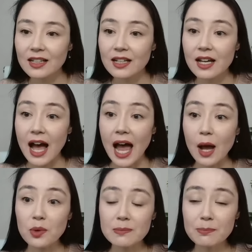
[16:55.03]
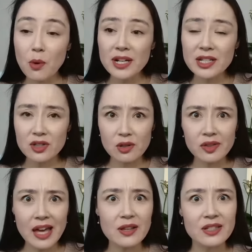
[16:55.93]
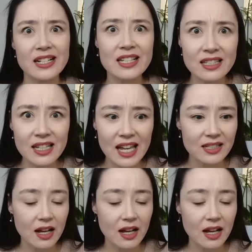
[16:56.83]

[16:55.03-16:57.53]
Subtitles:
I was born in 2006.